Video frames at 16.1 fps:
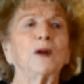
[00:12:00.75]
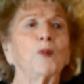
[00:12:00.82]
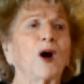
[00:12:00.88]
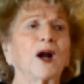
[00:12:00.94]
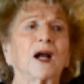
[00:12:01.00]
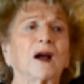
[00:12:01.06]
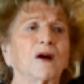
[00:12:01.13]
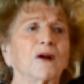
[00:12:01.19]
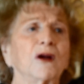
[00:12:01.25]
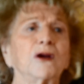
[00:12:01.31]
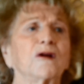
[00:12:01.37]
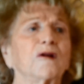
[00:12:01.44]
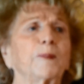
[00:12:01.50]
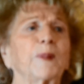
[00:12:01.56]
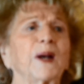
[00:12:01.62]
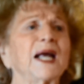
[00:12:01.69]
want to go to
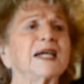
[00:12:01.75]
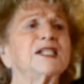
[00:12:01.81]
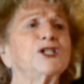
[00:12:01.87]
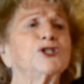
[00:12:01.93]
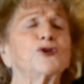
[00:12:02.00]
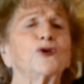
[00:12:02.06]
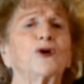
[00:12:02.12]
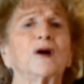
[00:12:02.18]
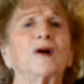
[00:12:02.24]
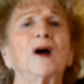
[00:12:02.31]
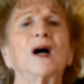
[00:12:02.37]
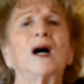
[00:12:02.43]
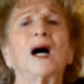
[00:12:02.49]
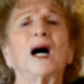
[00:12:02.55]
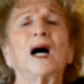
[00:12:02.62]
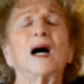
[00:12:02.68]
Europe unless he saw
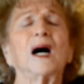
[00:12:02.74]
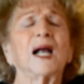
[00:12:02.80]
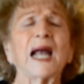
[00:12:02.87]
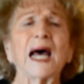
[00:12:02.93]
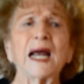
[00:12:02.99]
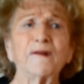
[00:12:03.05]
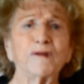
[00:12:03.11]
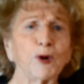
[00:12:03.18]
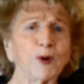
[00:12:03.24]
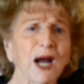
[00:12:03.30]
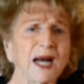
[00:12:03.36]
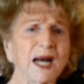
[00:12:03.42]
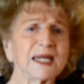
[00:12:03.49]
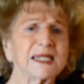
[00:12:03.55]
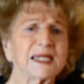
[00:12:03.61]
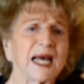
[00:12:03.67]
a lot of
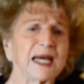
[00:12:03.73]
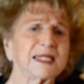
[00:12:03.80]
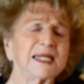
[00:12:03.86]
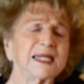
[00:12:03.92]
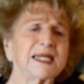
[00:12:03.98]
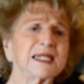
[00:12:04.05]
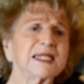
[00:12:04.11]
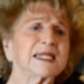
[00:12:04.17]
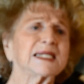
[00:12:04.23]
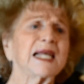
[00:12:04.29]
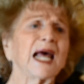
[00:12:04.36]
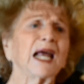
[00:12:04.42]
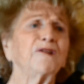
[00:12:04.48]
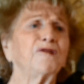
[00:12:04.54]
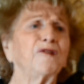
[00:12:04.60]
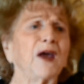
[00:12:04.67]
United States. He says it's
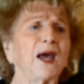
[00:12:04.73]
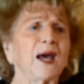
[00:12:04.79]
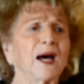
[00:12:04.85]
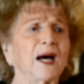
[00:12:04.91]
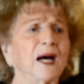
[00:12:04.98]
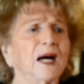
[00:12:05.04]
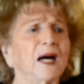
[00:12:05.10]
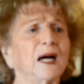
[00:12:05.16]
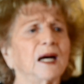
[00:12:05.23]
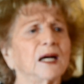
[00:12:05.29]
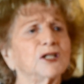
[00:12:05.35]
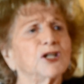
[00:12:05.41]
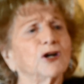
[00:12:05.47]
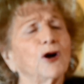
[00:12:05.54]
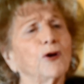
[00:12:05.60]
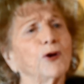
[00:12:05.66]
not fair
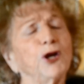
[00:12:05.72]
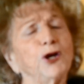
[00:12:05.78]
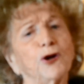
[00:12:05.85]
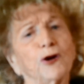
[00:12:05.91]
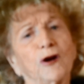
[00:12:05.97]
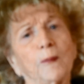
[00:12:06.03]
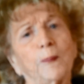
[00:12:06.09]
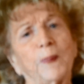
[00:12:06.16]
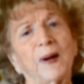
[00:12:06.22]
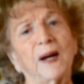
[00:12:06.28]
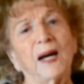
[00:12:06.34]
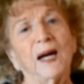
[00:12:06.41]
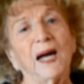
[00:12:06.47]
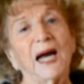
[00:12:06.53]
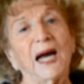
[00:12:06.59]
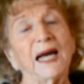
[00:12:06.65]
to go to Europe
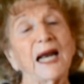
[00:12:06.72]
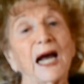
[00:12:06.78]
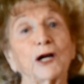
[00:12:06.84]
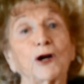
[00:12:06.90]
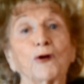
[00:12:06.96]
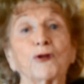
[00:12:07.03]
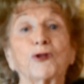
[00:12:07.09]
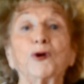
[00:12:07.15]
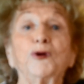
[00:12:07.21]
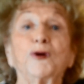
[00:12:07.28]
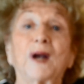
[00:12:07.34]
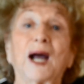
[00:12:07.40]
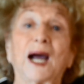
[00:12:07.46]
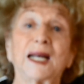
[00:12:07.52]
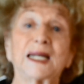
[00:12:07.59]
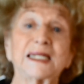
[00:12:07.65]
and not go through
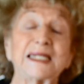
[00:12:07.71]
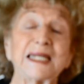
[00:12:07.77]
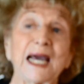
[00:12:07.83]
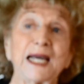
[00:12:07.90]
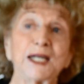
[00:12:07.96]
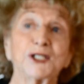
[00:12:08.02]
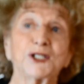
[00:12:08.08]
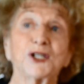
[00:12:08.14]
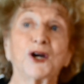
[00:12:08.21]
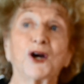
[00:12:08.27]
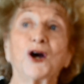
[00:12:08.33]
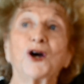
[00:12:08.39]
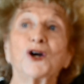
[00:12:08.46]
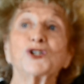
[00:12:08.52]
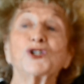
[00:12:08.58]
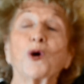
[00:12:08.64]
United States.
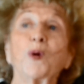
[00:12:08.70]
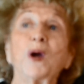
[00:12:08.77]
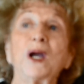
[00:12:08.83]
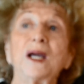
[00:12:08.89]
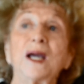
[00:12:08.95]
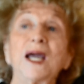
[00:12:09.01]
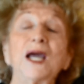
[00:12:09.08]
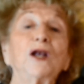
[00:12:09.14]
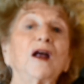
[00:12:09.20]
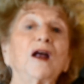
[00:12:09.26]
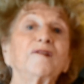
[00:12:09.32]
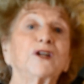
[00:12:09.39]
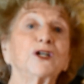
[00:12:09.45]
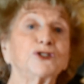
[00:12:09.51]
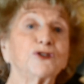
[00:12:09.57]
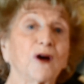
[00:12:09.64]
So he
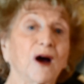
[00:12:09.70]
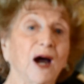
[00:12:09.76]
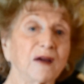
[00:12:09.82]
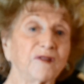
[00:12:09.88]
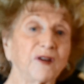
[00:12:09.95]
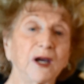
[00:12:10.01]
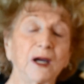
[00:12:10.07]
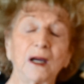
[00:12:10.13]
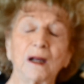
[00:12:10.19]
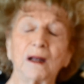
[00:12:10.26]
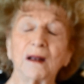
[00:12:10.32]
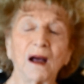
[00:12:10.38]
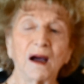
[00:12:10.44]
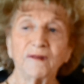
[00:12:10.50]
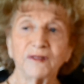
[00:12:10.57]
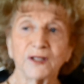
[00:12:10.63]
loved to drive. He
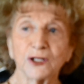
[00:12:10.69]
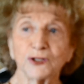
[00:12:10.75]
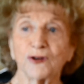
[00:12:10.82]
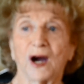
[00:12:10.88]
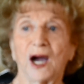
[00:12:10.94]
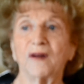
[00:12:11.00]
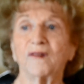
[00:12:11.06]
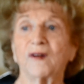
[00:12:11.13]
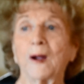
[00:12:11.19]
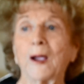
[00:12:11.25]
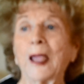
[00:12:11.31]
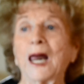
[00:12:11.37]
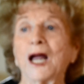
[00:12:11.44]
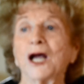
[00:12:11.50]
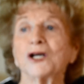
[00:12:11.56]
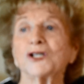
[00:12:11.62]
loved to drive.
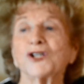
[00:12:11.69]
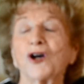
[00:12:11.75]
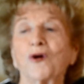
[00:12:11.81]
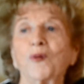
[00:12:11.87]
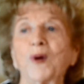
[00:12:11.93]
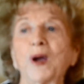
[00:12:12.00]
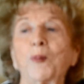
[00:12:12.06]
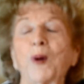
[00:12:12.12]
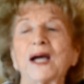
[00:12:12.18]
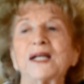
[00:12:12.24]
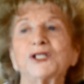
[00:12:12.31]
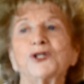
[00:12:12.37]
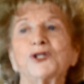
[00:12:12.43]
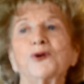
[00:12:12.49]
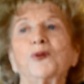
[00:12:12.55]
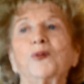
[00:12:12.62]
So we went
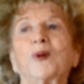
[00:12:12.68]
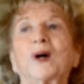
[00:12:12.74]
to